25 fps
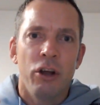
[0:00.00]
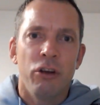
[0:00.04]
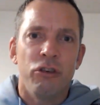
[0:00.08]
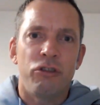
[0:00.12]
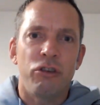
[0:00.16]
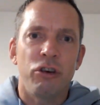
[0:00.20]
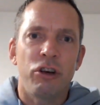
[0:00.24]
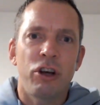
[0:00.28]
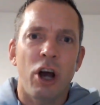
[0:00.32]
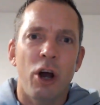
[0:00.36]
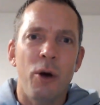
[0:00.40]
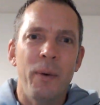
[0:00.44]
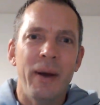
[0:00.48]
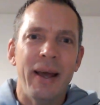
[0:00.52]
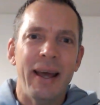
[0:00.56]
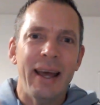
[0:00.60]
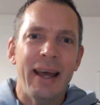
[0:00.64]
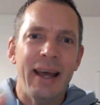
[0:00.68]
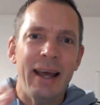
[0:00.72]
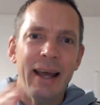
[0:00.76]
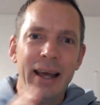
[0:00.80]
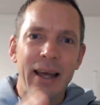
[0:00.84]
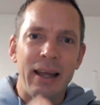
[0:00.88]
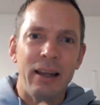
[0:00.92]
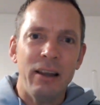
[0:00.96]
to go
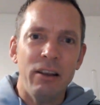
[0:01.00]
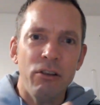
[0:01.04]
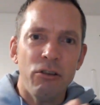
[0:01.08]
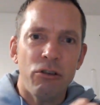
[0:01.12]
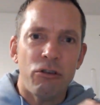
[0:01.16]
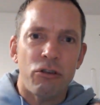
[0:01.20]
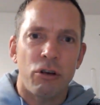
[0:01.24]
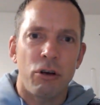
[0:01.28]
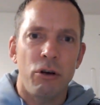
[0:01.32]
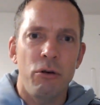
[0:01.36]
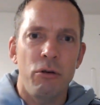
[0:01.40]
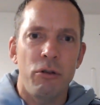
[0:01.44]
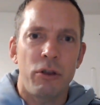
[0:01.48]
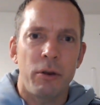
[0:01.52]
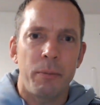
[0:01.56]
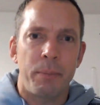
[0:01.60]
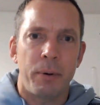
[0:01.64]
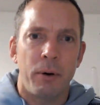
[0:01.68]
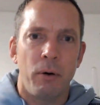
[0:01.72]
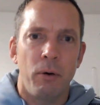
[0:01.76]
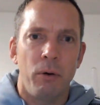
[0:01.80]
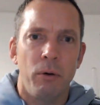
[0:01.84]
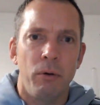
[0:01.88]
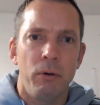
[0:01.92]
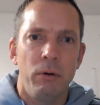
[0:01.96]
into the
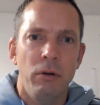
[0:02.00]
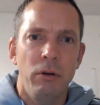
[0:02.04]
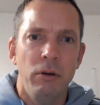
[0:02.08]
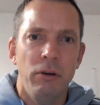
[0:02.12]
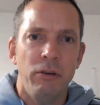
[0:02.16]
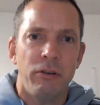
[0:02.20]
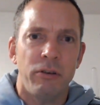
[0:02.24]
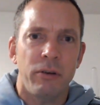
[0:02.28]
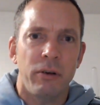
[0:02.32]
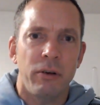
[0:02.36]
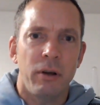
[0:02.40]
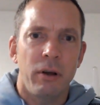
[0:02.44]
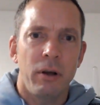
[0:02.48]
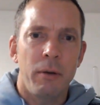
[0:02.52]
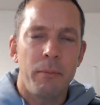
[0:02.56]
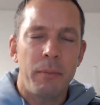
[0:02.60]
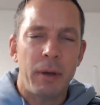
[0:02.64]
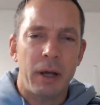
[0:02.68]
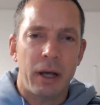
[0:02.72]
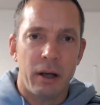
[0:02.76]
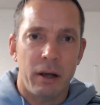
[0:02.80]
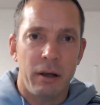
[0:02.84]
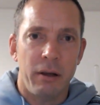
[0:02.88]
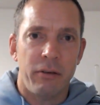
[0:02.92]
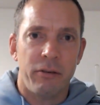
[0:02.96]
pools,
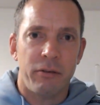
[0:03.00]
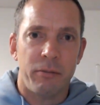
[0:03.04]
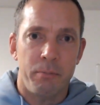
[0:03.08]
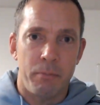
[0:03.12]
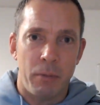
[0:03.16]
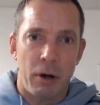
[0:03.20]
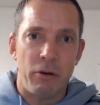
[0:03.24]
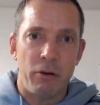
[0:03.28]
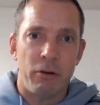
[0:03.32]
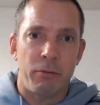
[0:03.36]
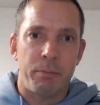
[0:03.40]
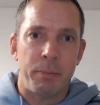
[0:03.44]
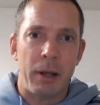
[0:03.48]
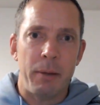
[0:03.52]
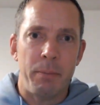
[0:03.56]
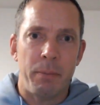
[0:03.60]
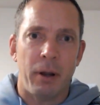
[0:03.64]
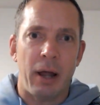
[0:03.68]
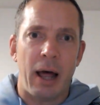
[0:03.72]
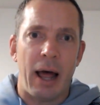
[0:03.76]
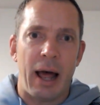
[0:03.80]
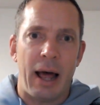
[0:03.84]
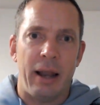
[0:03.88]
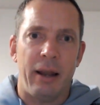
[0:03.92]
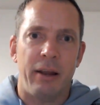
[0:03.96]
because most
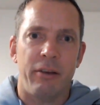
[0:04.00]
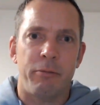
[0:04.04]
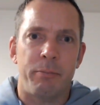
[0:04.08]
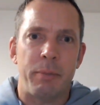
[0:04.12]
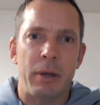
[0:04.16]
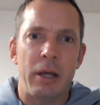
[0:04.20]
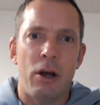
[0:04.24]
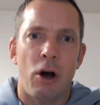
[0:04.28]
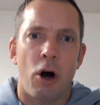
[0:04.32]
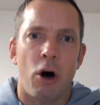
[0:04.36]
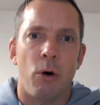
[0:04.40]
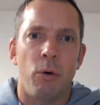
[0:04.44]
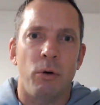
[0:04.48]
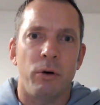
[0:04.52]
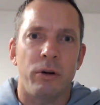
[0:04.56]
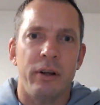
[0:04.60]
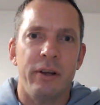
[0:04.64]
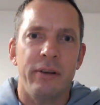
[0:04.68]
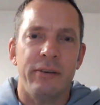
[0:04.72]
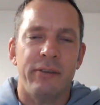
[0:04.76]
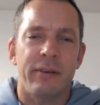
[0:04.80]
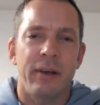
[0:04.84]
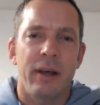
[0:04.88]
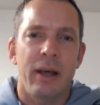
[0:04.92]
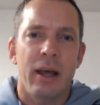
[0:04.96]
people are LSP
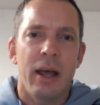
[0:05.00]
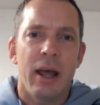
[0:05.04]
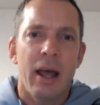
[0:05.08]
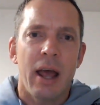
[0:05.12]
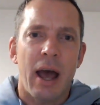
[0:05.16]
holders,